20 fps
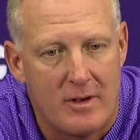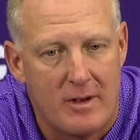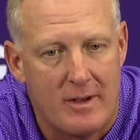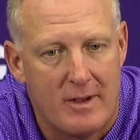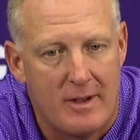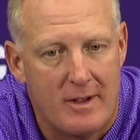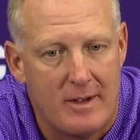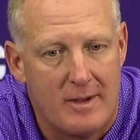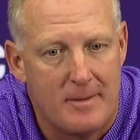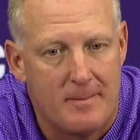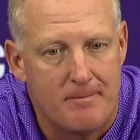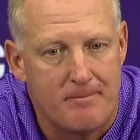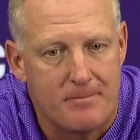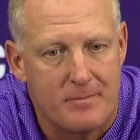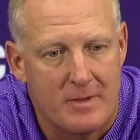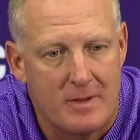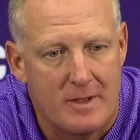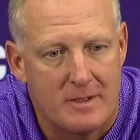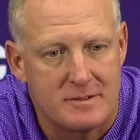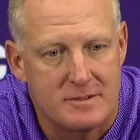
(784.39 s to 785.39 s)
Um,
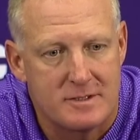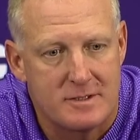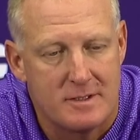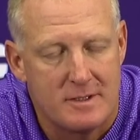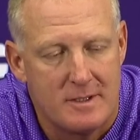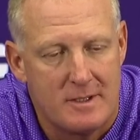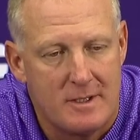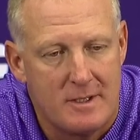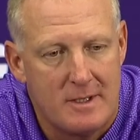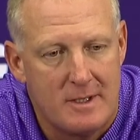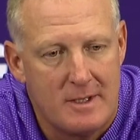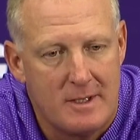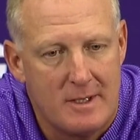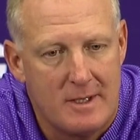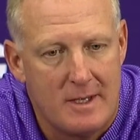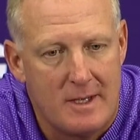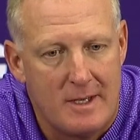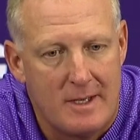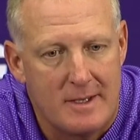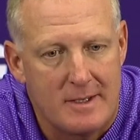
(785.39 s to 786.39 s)
let's
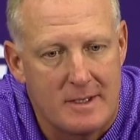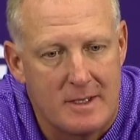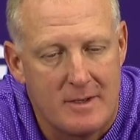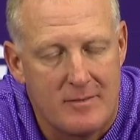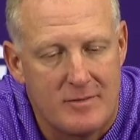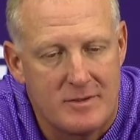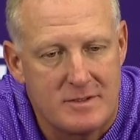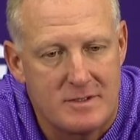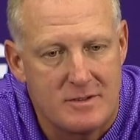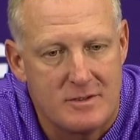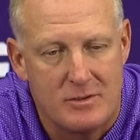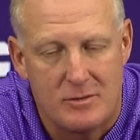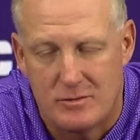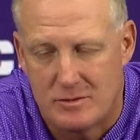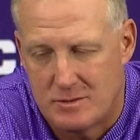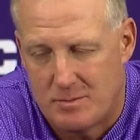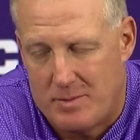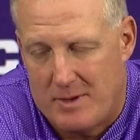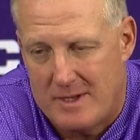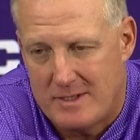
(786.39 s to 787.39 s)
uh, give it to
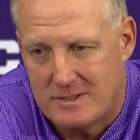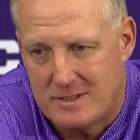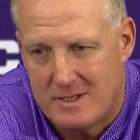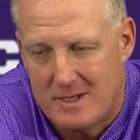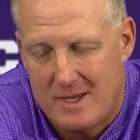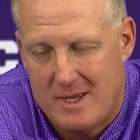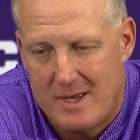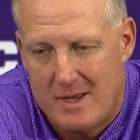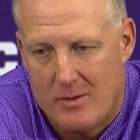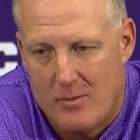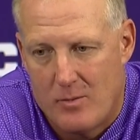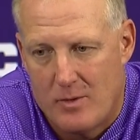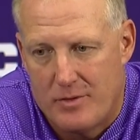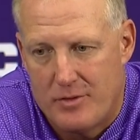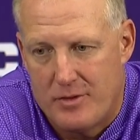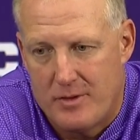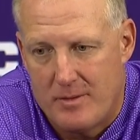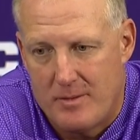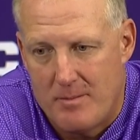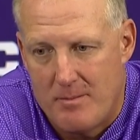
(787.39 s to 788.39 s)
Deuce. Plus,
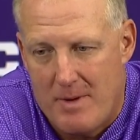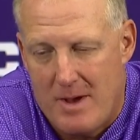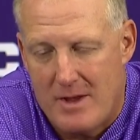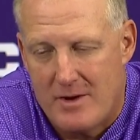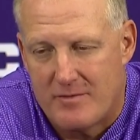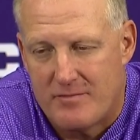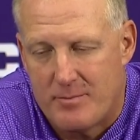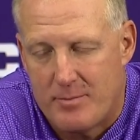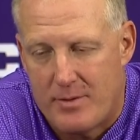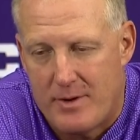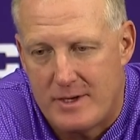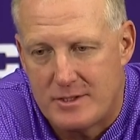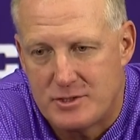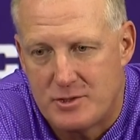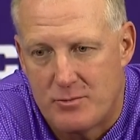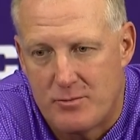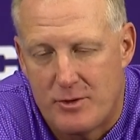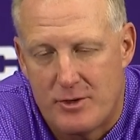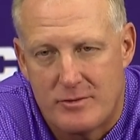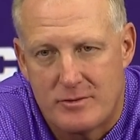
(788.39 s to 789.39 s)
with the amount of
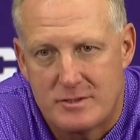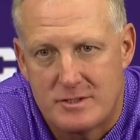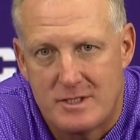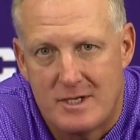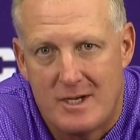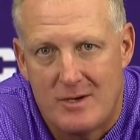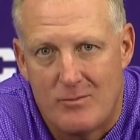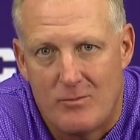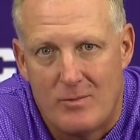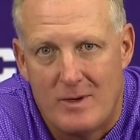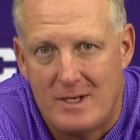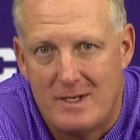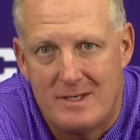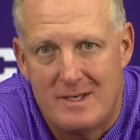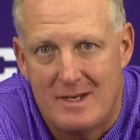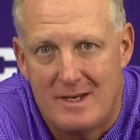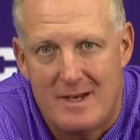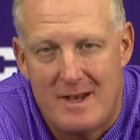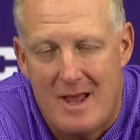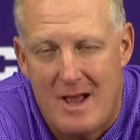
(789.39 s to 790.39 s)
pressure we were seeing, we
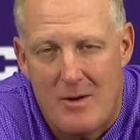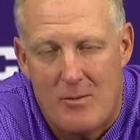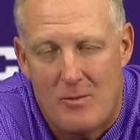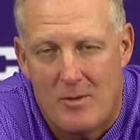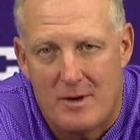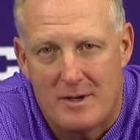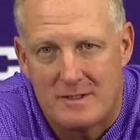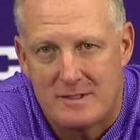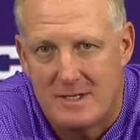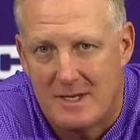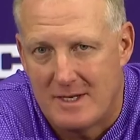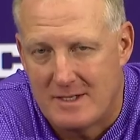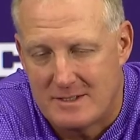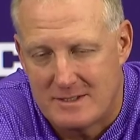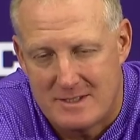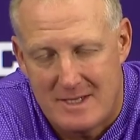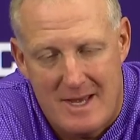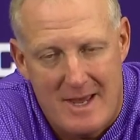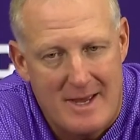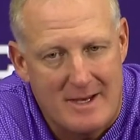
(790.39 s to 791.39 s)
did not want to take
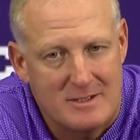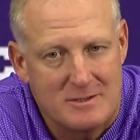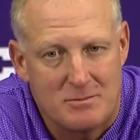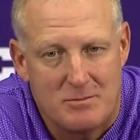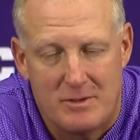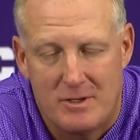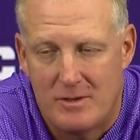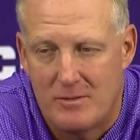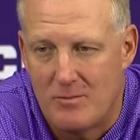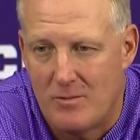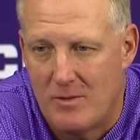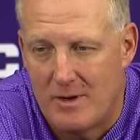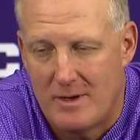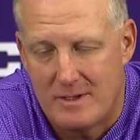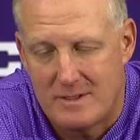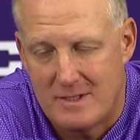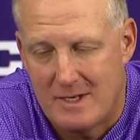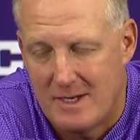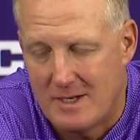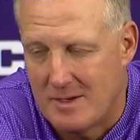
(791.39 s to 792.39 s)
sacks. We didn't
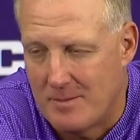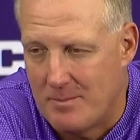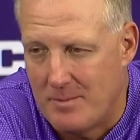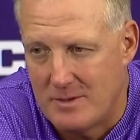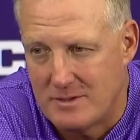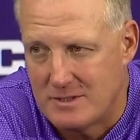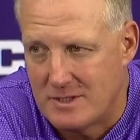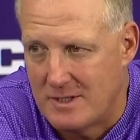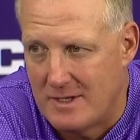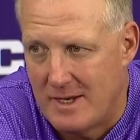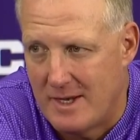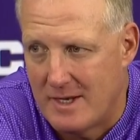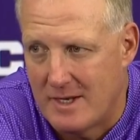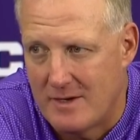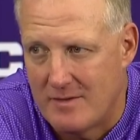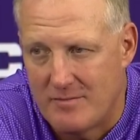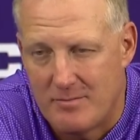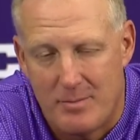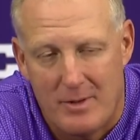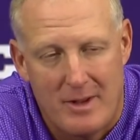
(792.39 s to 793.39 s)
want to take a bunch of
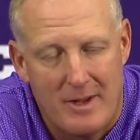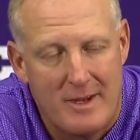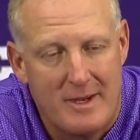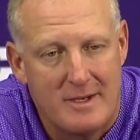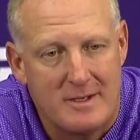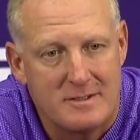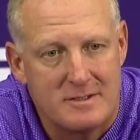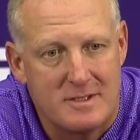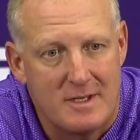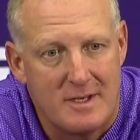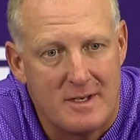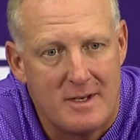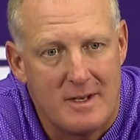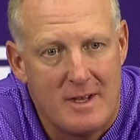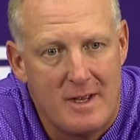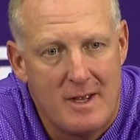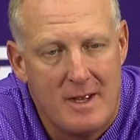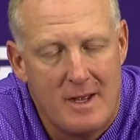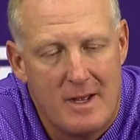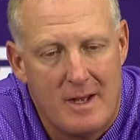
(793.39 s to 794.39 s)
negative plays. And
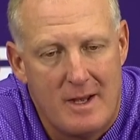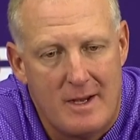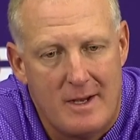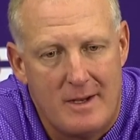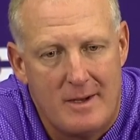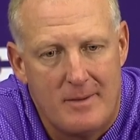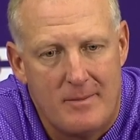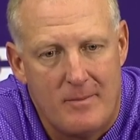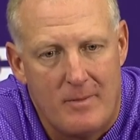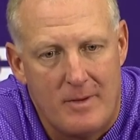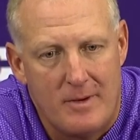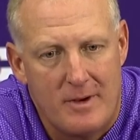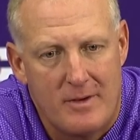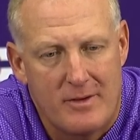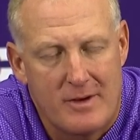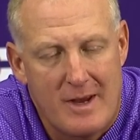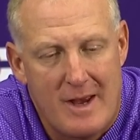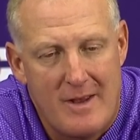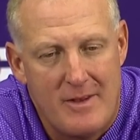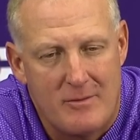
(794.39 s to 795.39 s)
um,
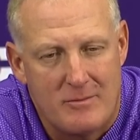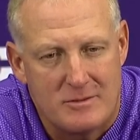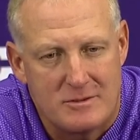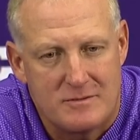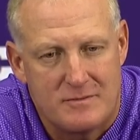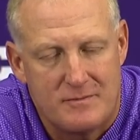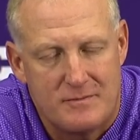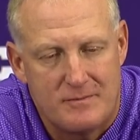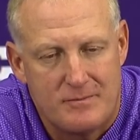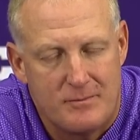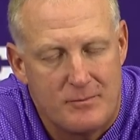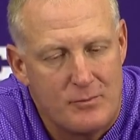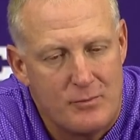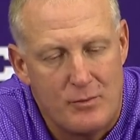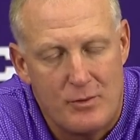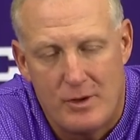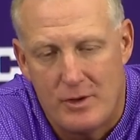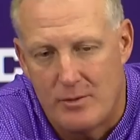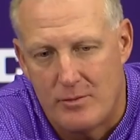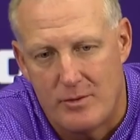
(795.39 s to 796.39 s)
another guy that was
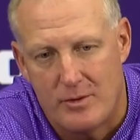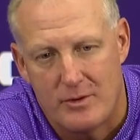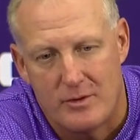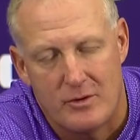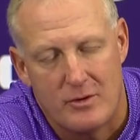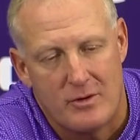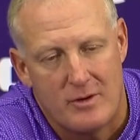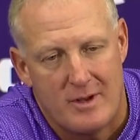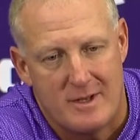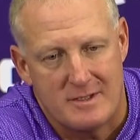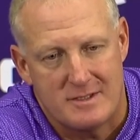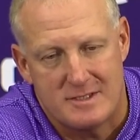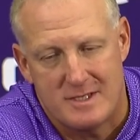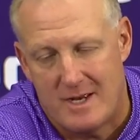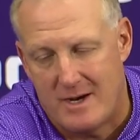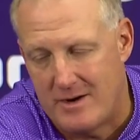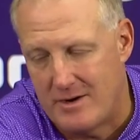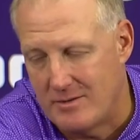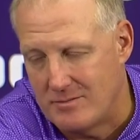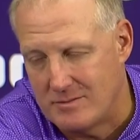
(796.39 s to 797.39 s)
really really good on
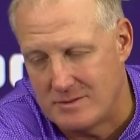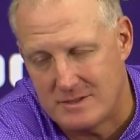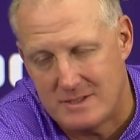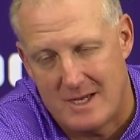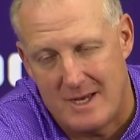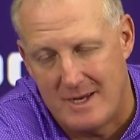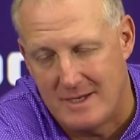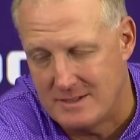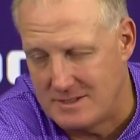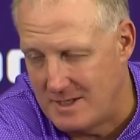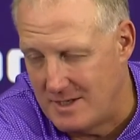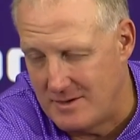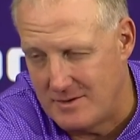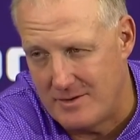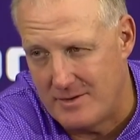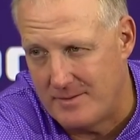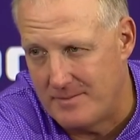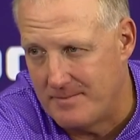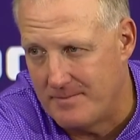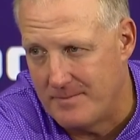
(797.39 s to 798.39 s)
Saturday was Ty
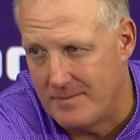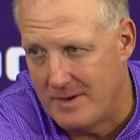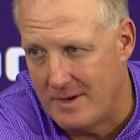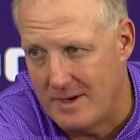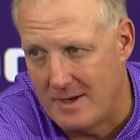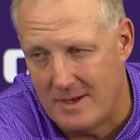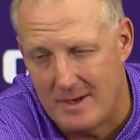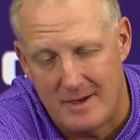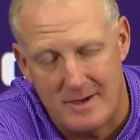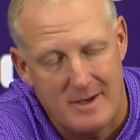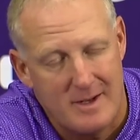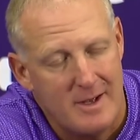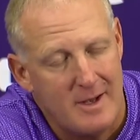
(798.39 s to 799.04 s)
Zentner, and.